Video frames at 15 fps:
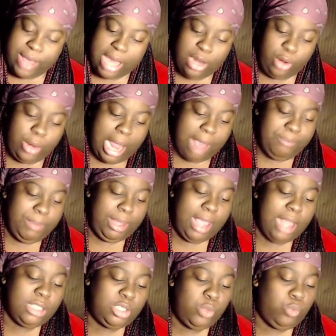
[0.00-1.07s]
craft began to
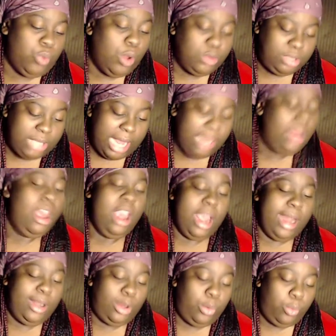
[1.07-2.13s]
rotate,
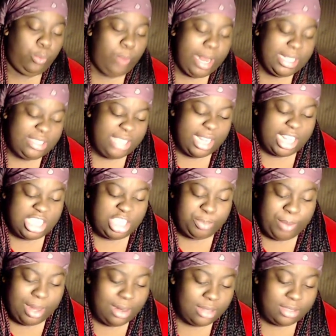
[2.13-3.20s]
increasing in speed
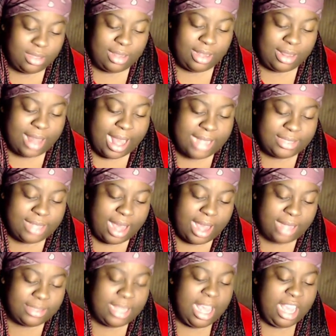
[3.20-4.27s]
until the glass eyes,
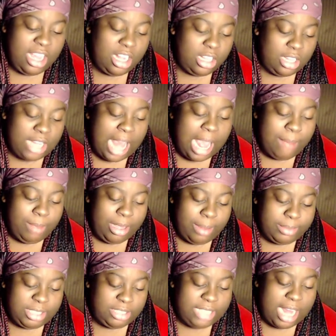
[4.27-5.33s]
climbing up to
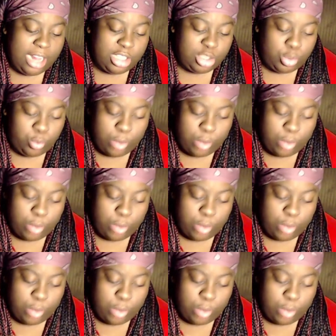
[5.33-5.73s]
challenge the rook